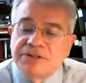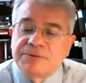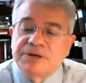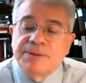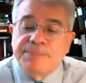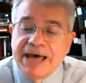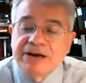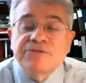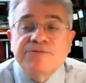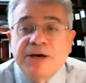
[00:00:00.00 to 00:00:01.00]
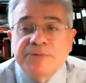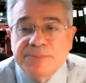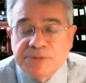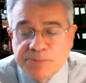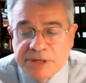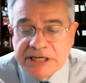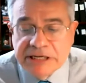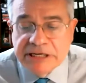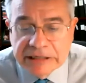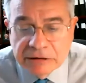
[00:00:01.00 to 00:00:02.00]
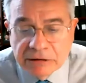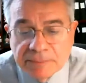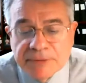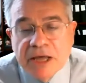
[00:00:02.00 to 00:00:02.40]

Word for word: the, the panel found them to be illegal.